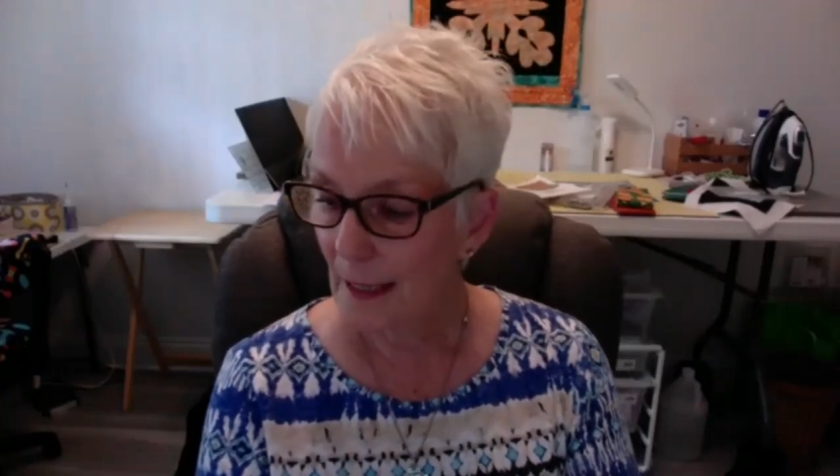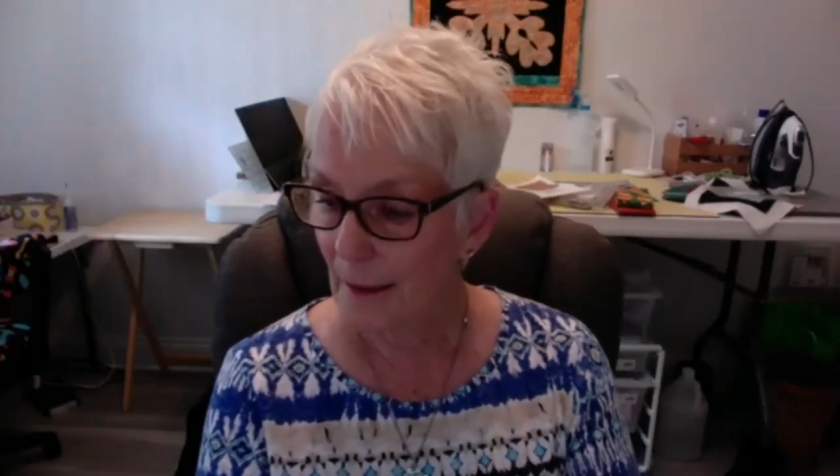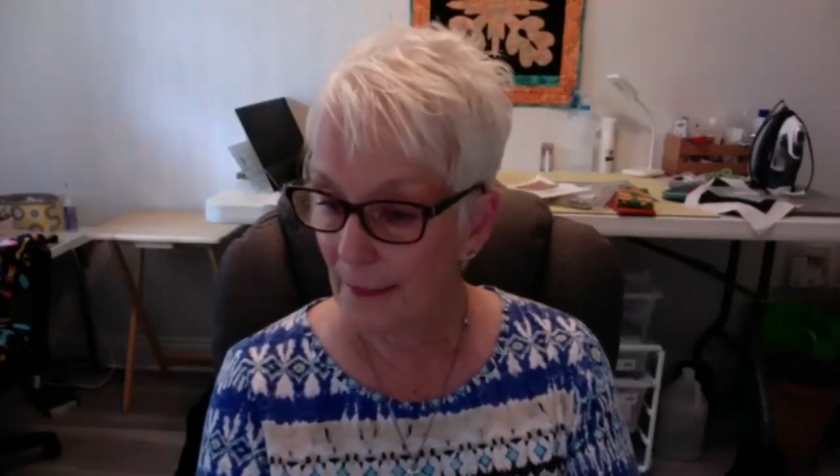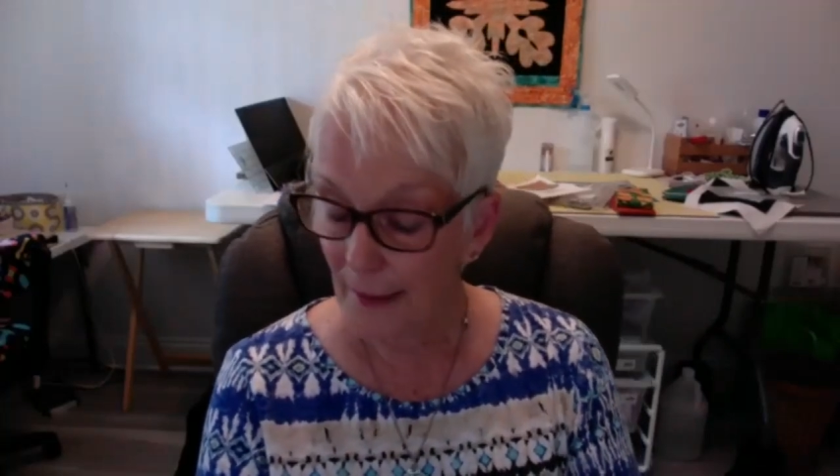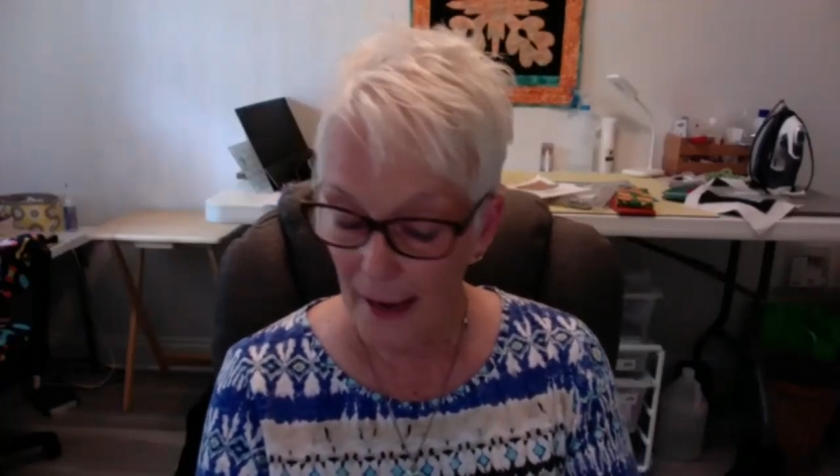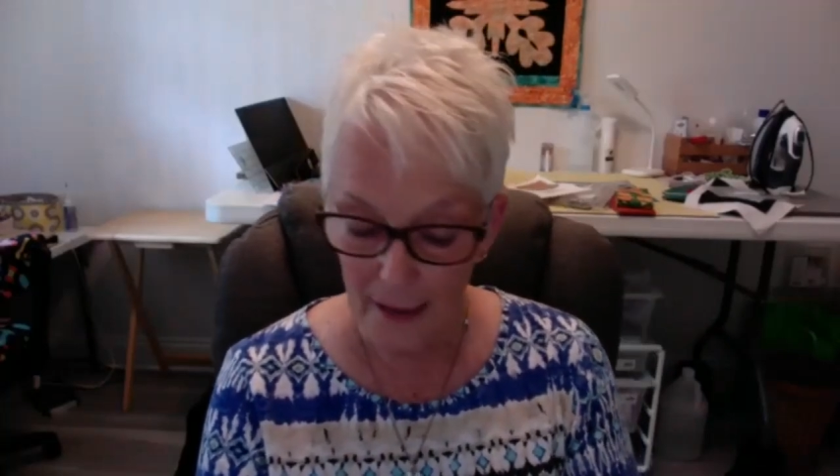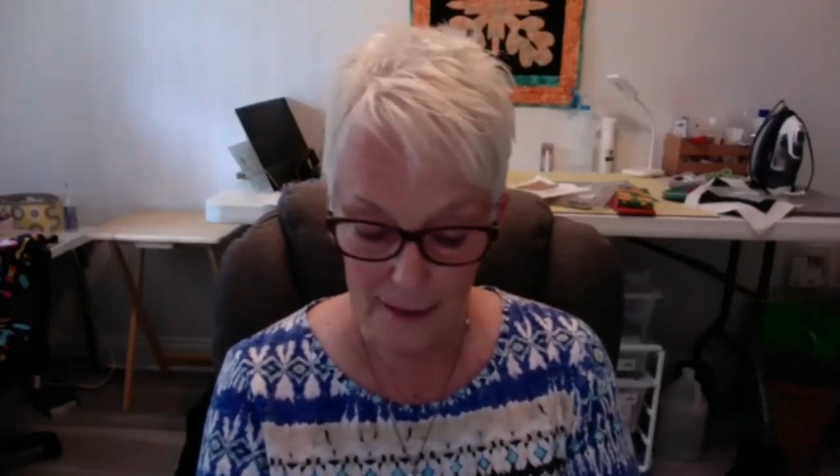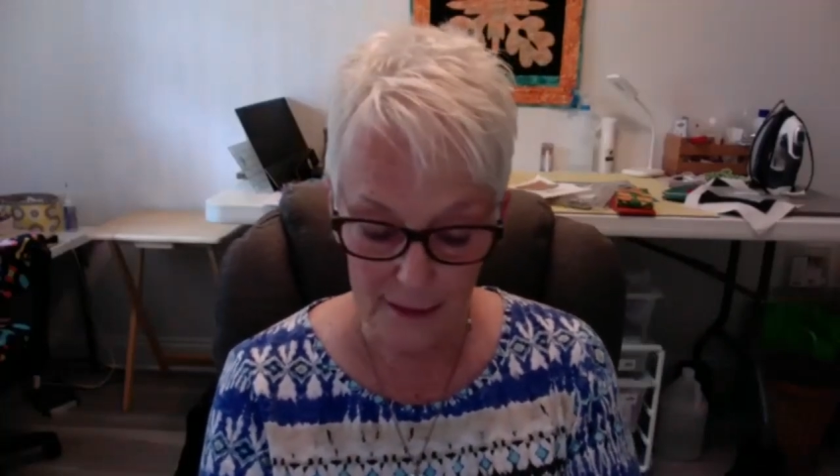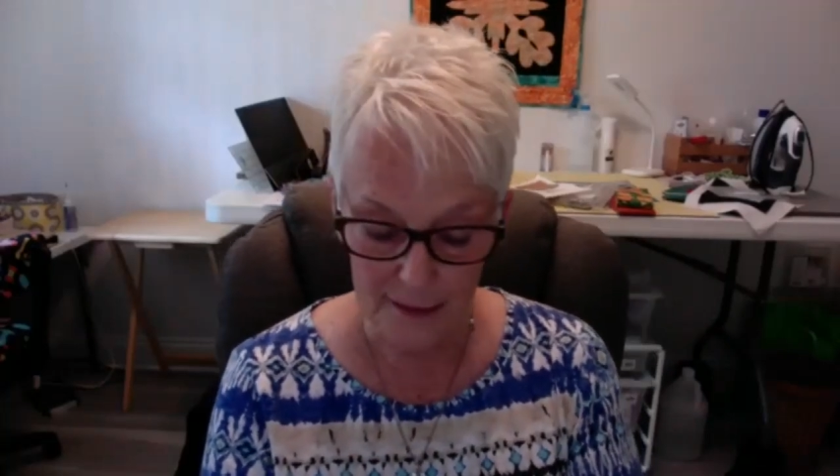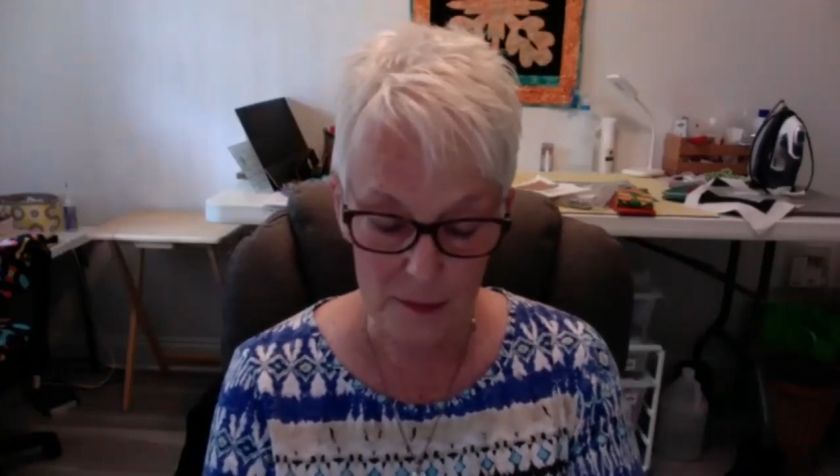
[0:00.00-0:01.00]
that
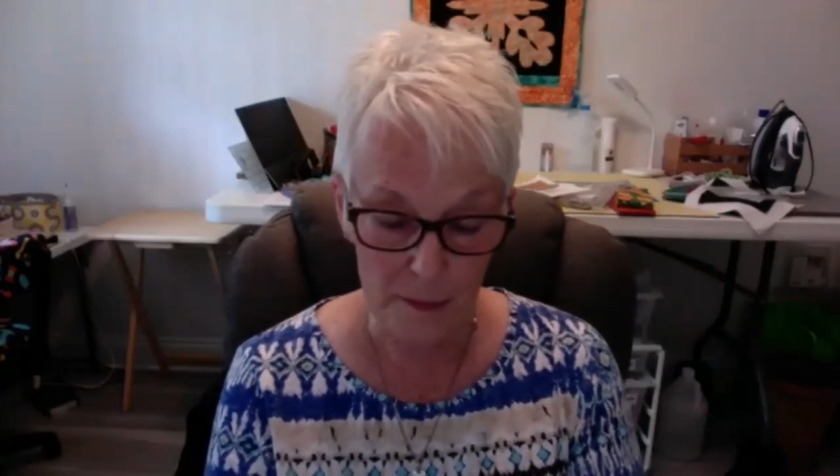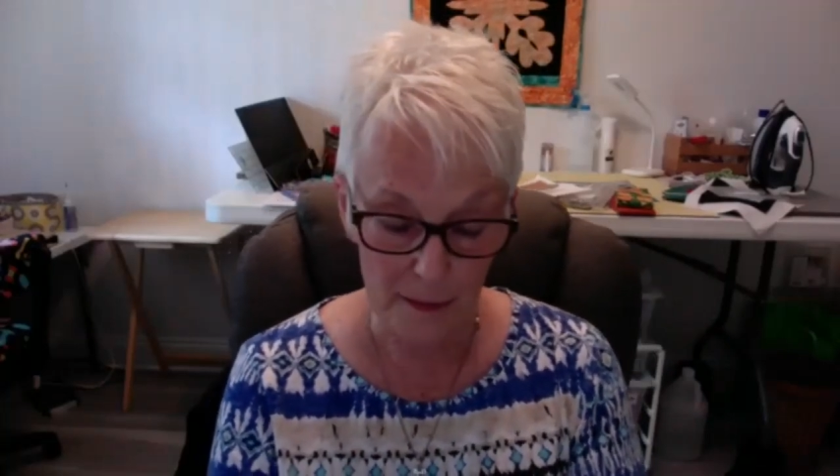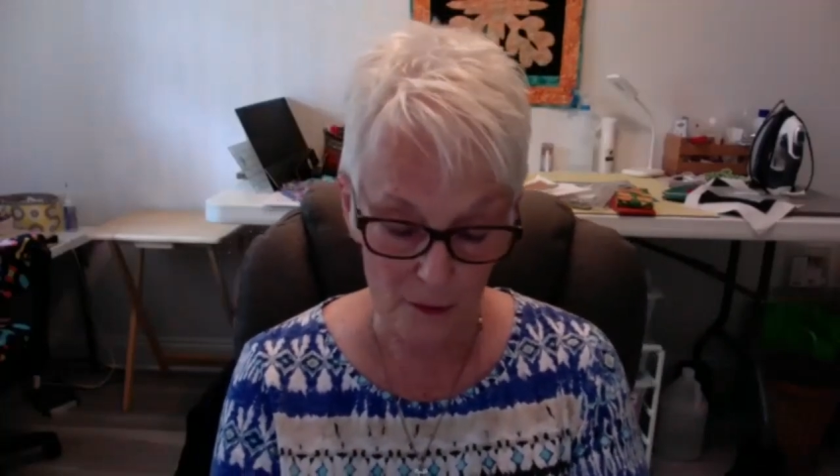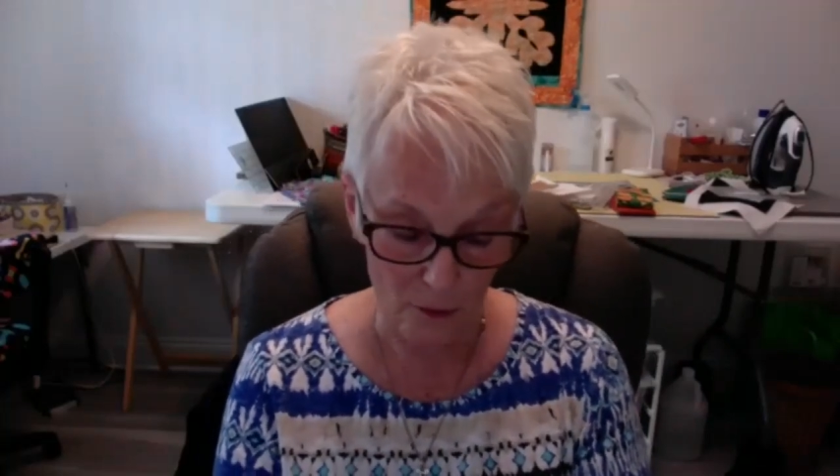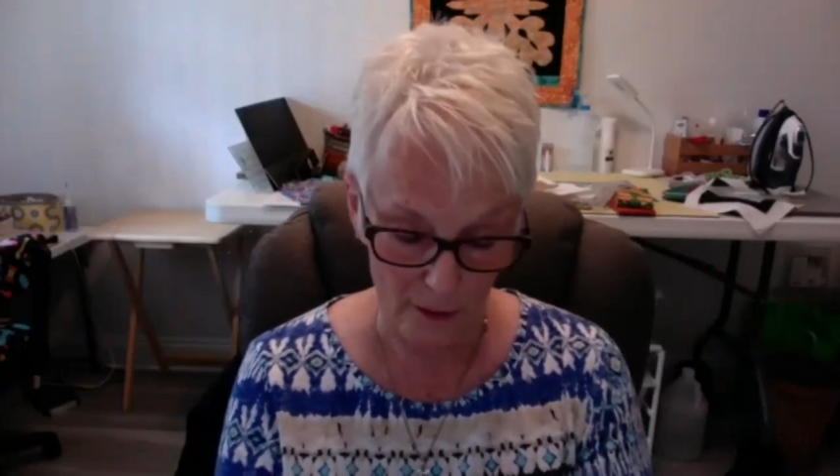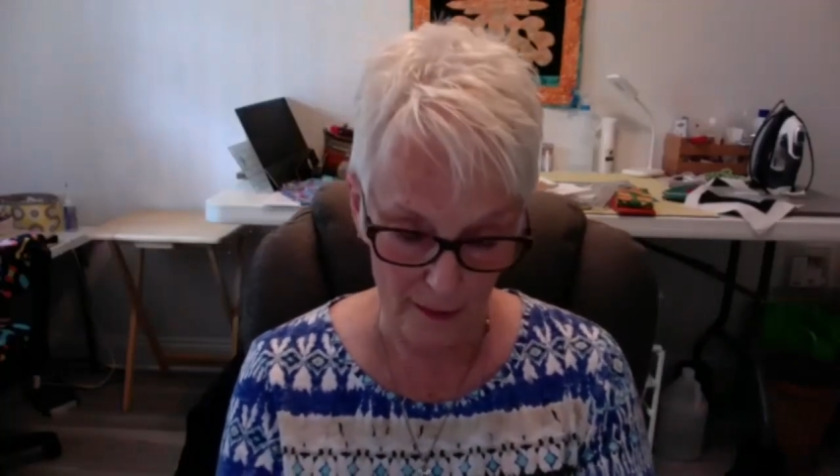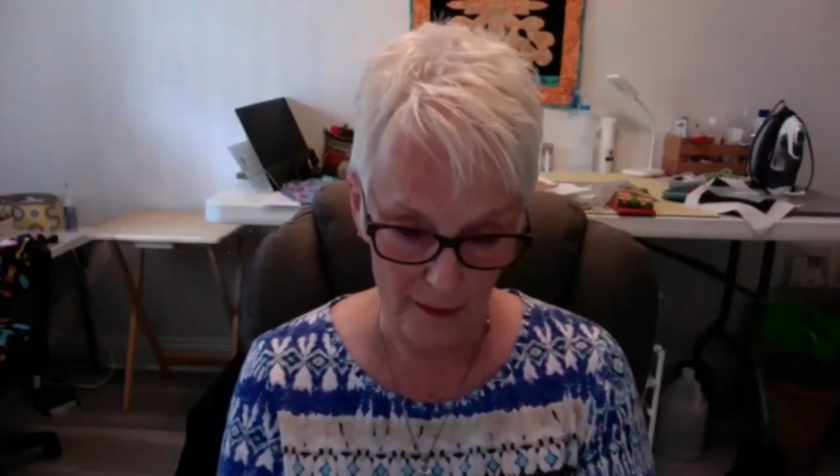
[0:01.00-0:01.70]
has been a great